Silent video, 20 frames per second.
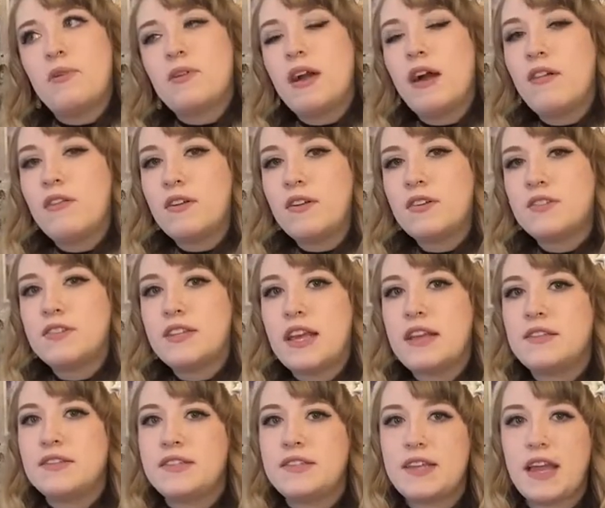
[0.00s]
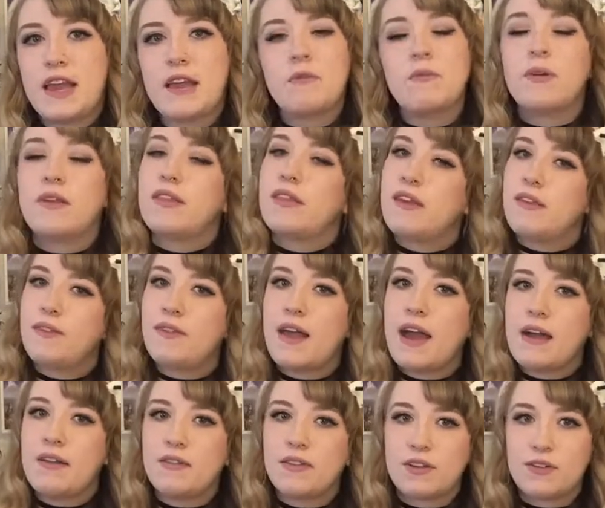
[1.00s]
colors and staying within
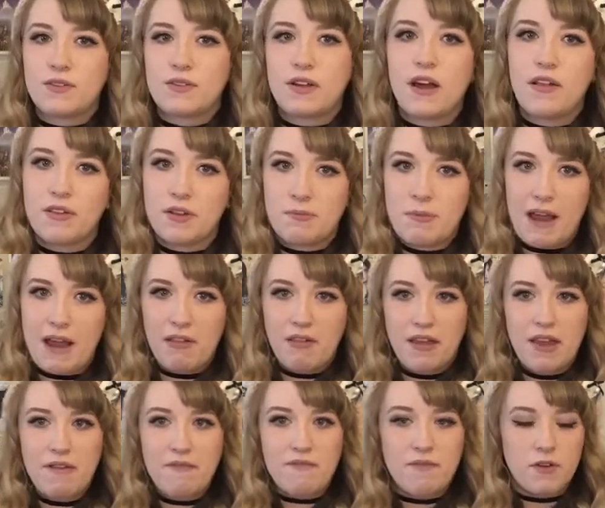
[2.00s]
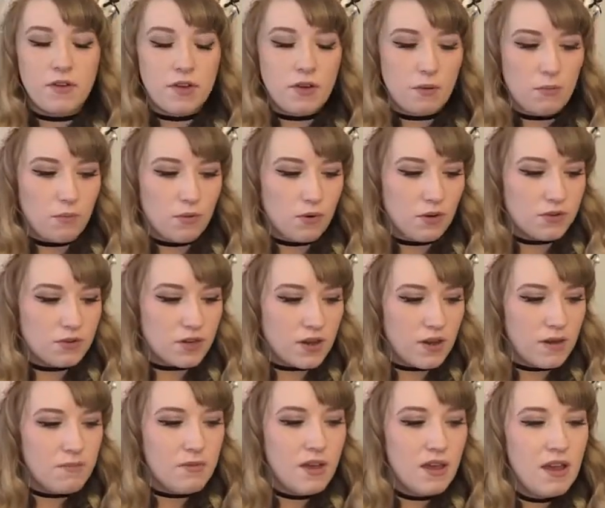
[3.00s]
that little color palette for your
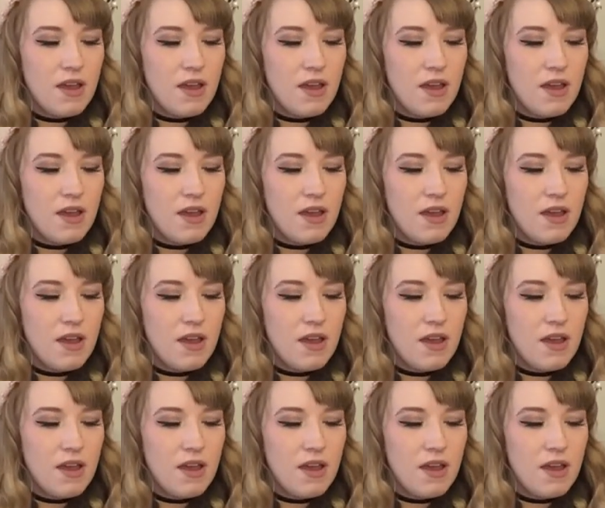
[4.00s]
wardrobe.